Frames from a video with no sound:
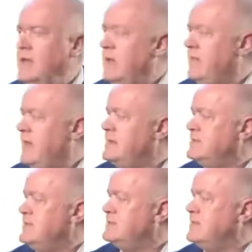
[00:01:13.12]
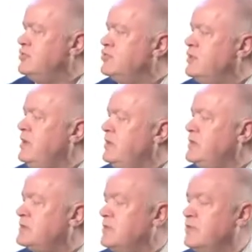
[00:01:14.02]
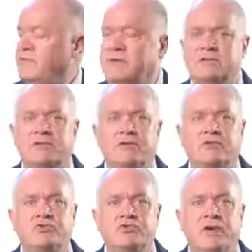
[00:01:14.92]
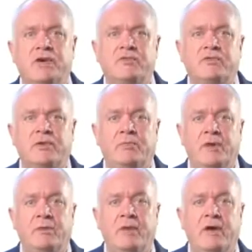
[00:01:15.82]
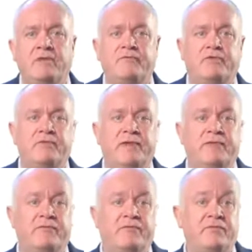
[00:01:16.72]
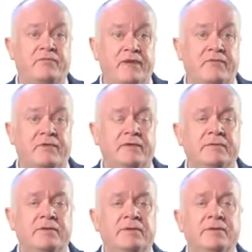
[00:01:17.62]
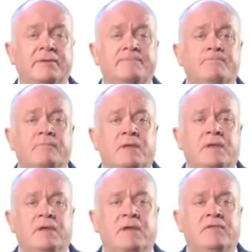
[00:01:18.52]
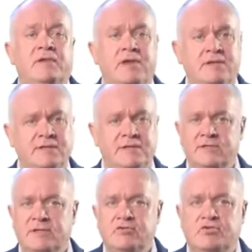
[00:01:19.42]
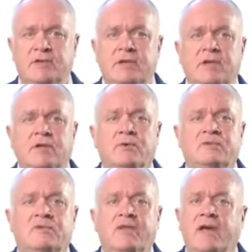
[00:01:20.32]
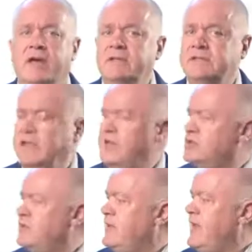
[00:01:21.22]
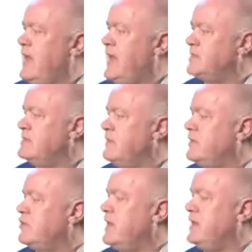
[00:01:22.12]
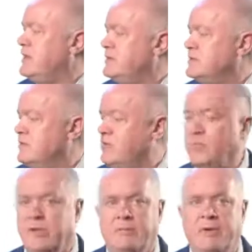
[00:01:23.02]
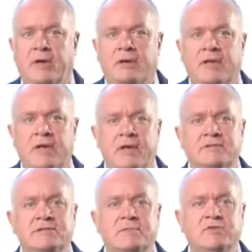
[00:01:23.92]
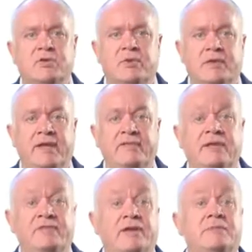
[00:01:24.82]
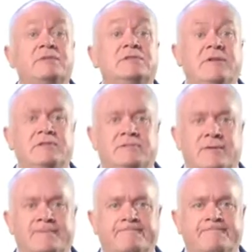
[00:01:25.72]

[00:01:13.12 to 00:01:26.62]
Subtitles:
In the 18th century, we saw the first clinical trial with willow bark for the relief of fever. In the 19th century, we saw the isolation of the active ingredient of the willow bark and subsequently the development of aspirin.